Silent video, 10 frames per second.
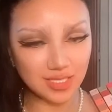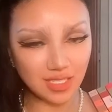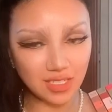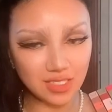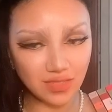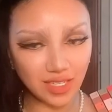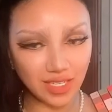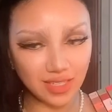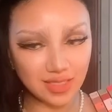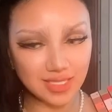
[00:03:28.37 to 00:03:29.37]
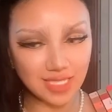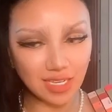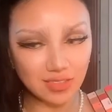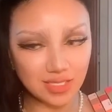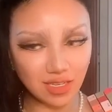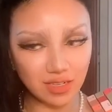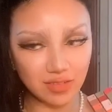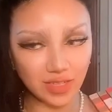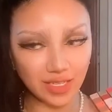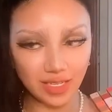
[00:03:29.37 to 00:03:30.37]
This is kind of like, the sound is
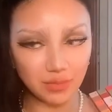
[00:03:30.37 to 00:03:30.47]
kind of like